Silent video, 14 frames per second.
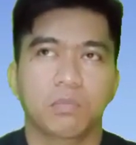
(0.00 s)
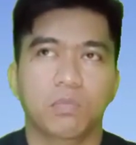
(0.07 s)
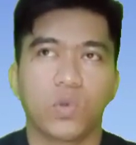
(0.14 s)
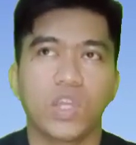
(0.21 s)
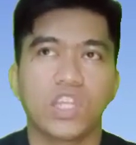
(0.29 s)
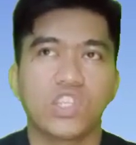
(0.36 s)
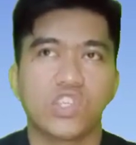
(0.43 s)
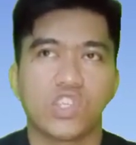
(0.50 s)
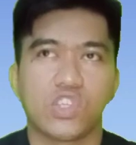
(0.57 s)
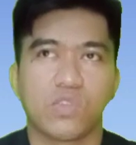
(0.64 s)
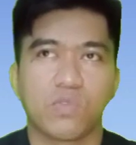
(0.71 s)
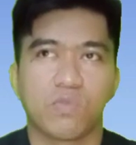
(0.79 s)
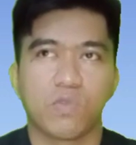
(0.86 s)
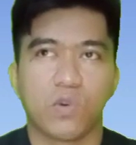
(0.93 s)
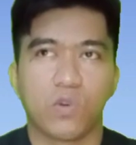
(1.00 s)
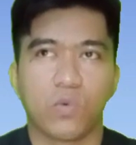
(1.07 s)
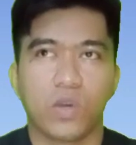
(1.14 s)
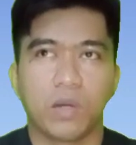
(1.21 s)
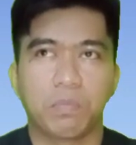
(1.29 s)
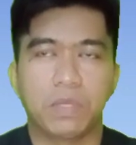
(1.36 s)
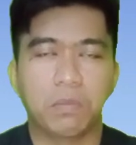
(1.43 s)
bridge for
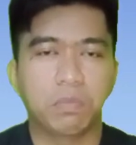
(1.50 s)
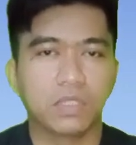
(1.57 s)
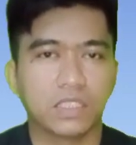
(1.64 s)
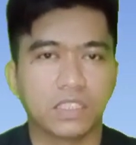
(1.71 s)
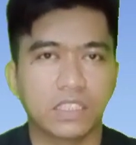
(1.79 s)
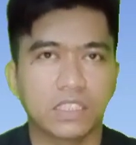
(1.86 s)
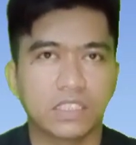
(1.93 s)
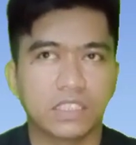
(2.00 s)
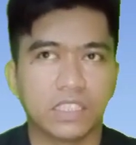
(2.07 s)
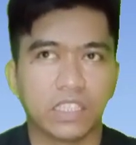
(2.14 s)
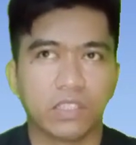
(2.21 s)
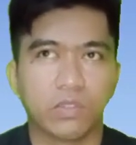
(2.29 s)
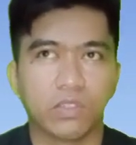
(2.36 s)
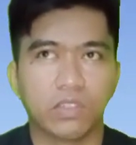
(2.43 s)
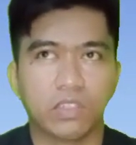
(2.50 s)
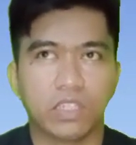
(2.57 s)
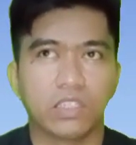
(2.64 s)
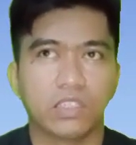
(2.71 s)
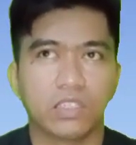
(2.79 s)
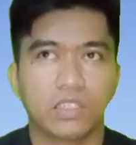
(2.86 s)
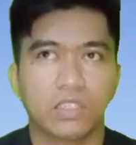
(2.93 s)
what people needs, and
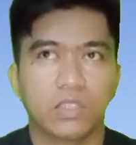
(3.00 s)
they